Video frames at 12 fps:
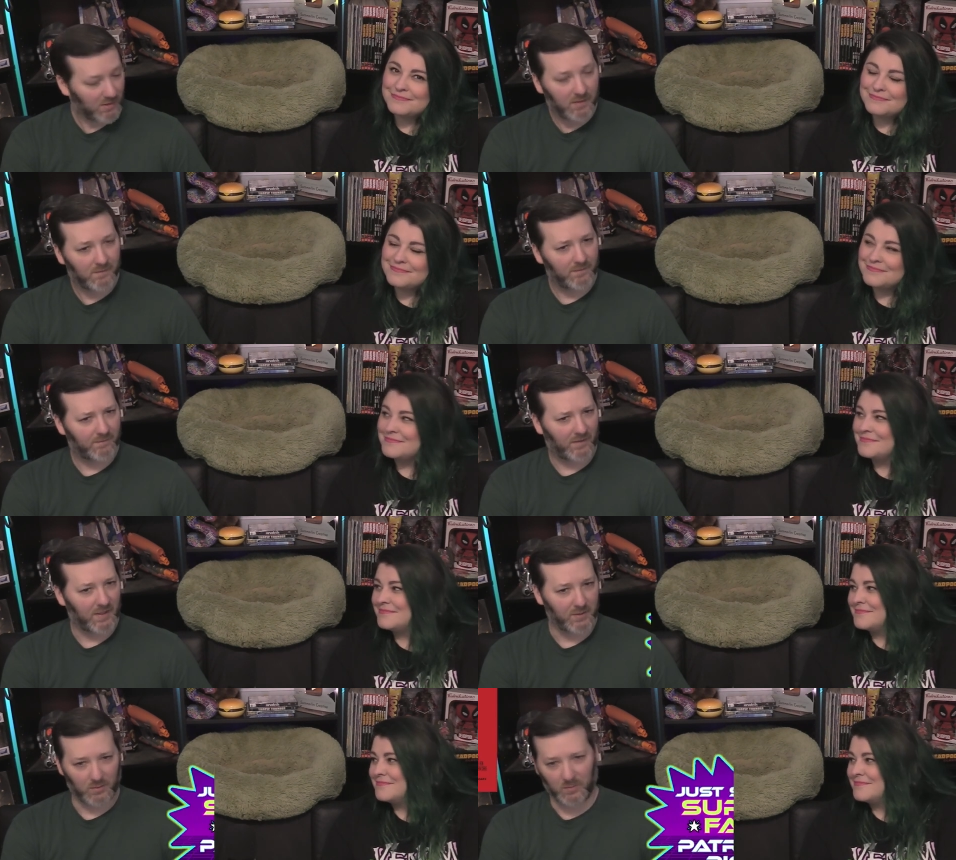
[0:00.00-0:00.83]

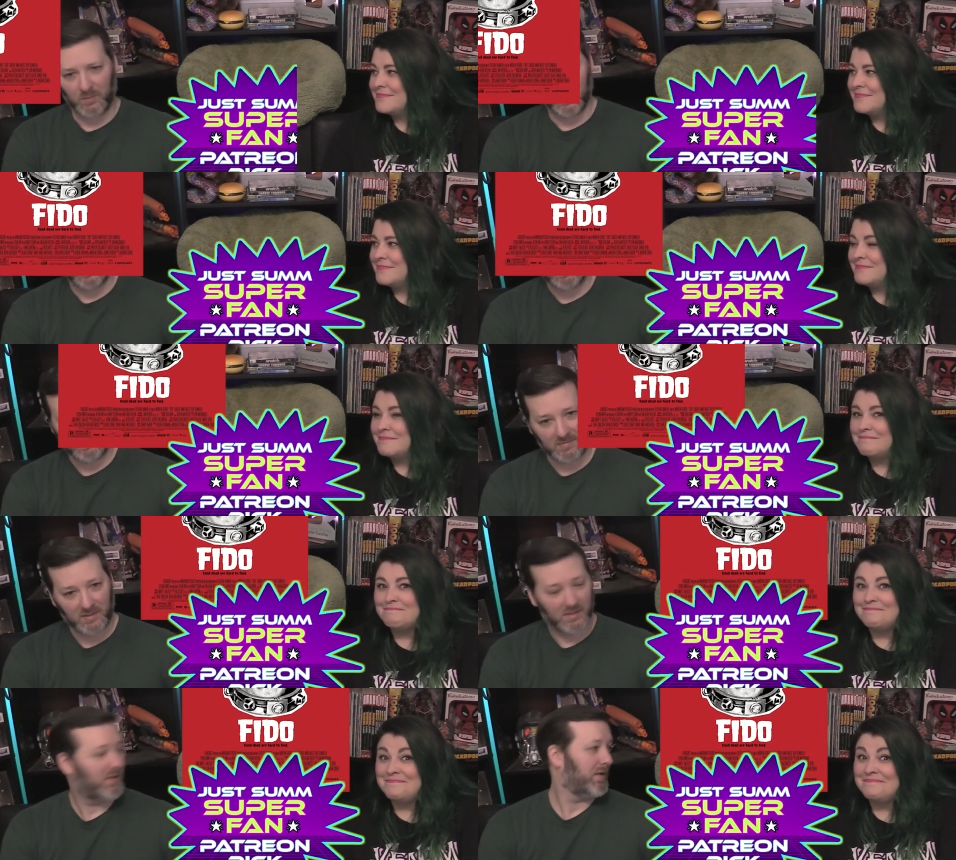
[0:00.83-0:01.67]
Speaker 1: Fido.
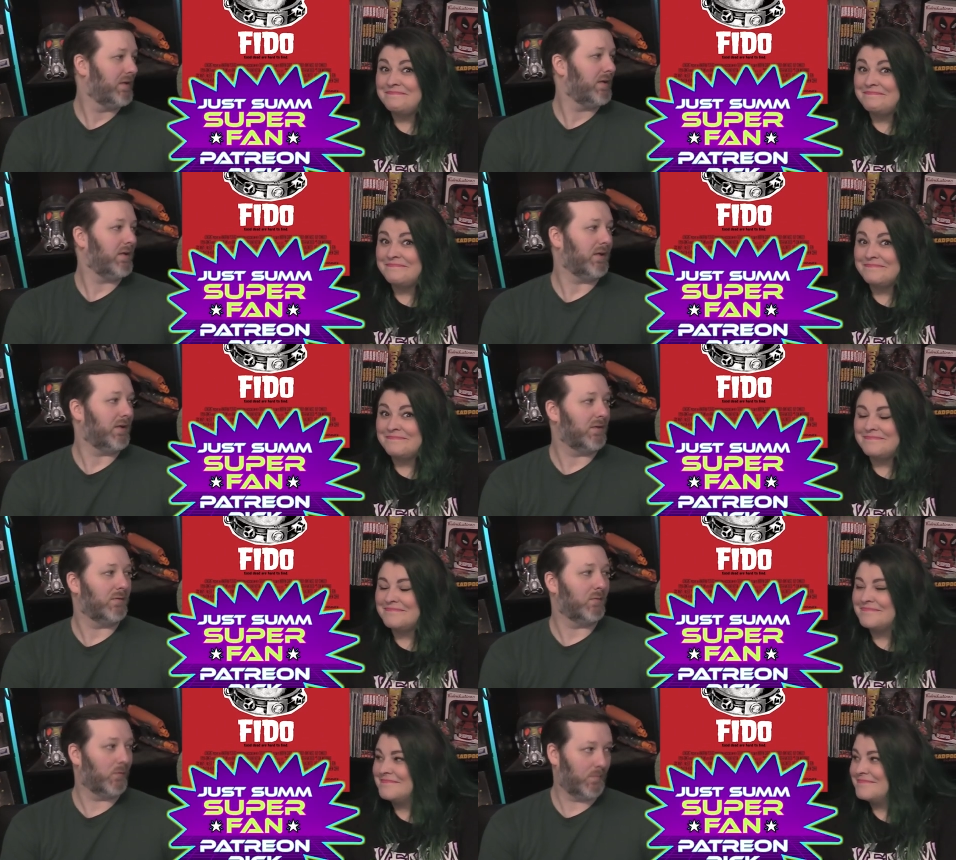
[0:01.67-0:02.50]
And
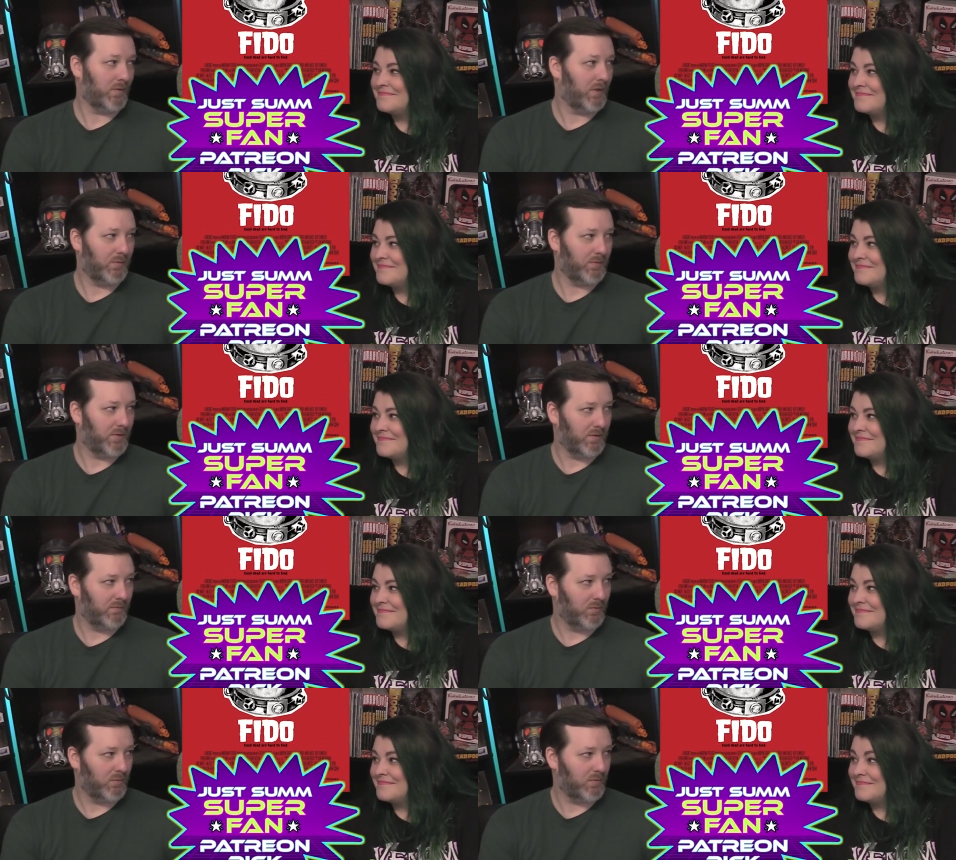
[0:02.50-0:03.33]
normally I would
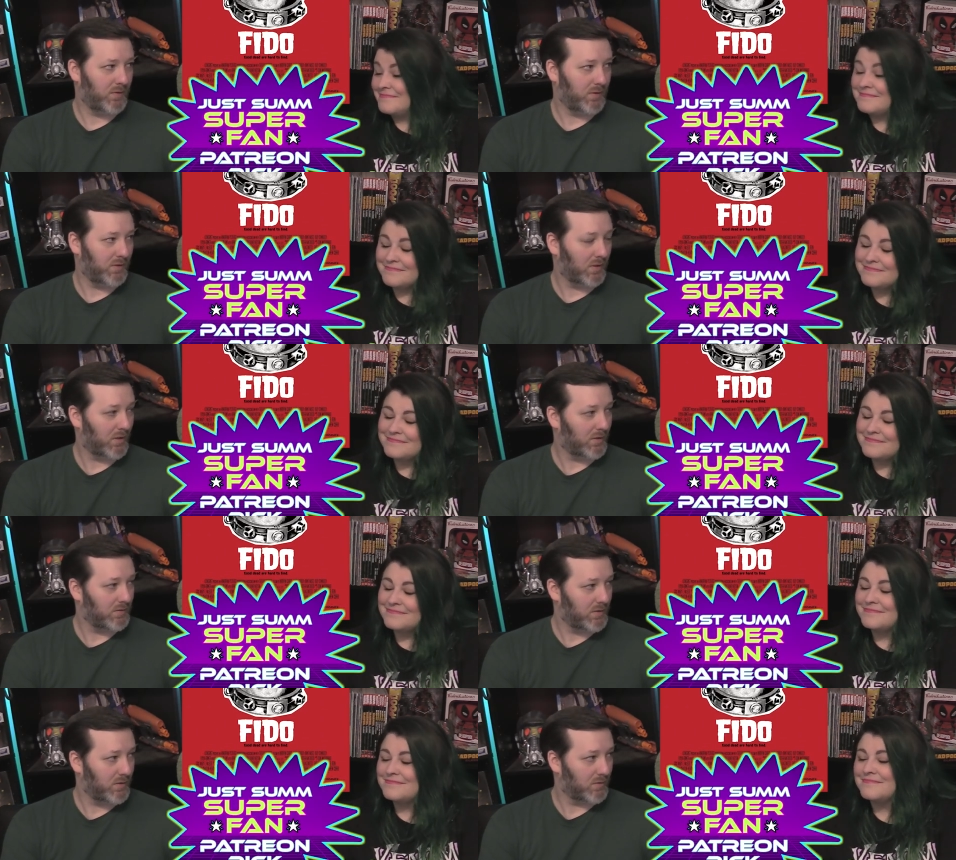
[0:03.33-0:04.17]
give you the uh,
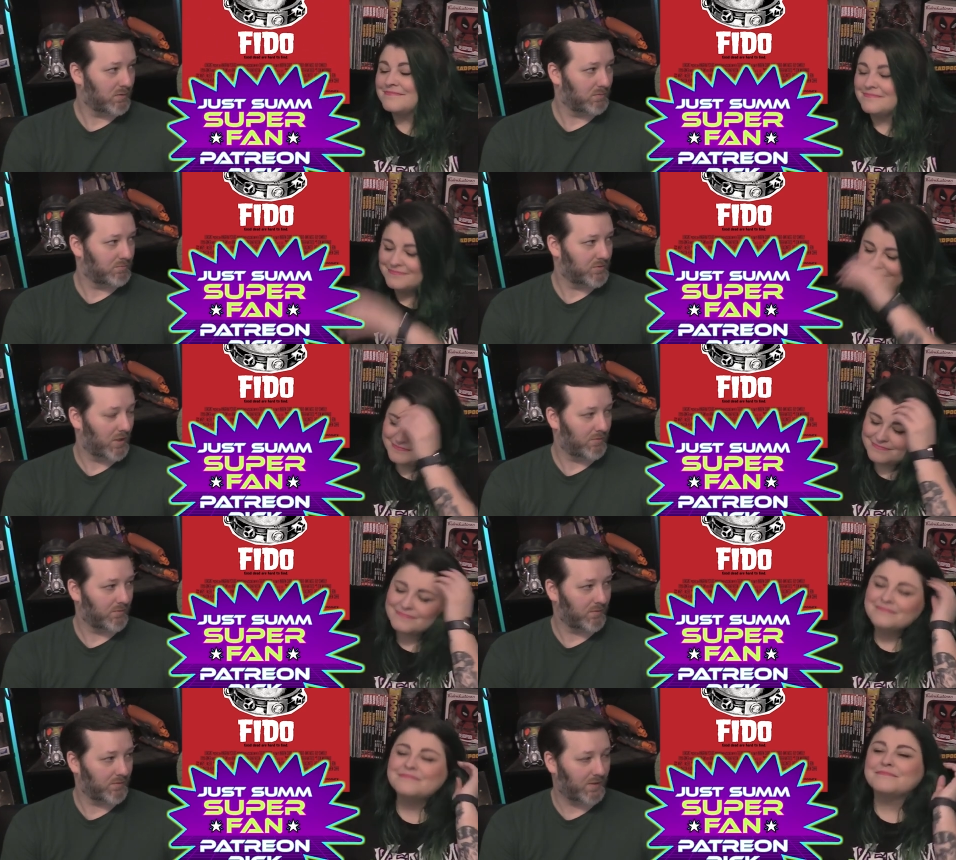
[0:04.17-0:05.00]
year,
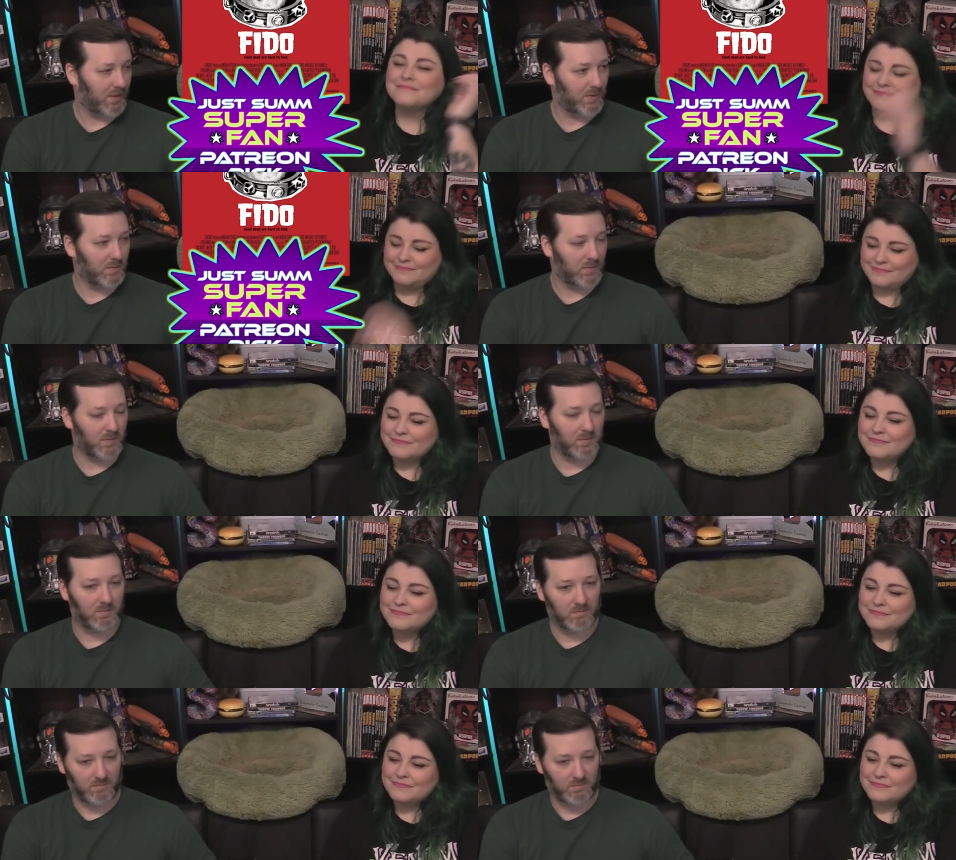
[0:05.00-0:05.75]
genre, and title.